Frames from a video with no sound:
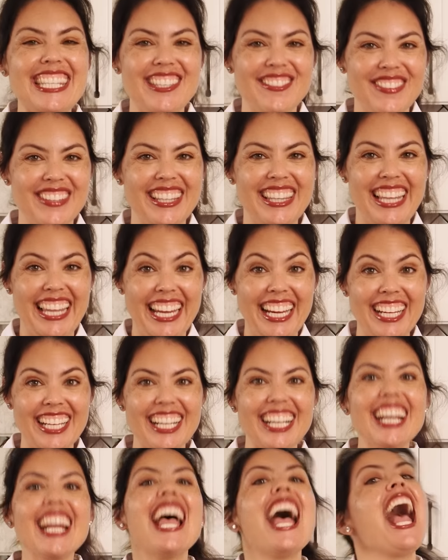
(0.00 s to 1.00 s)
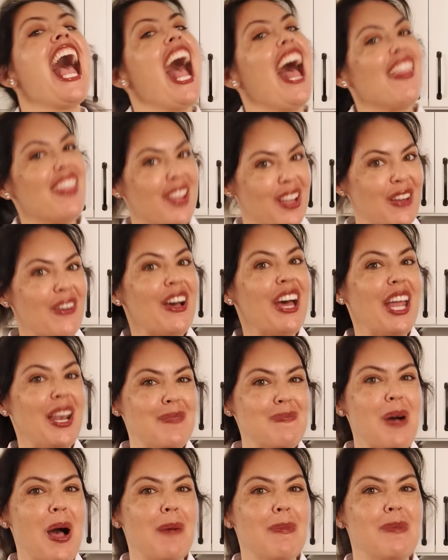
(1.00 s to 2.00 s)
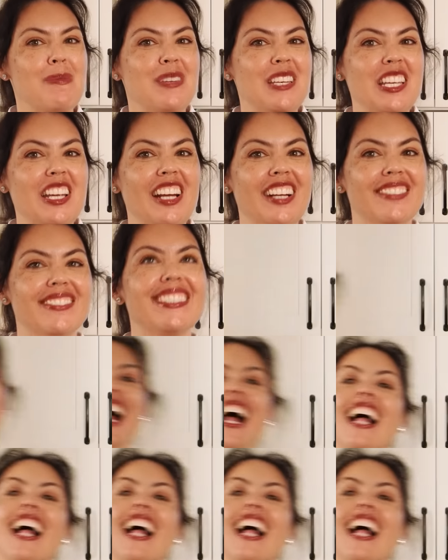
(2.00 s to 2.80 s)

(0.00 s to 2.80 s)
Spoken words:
even layer, and then go ahead and pop them in your oven.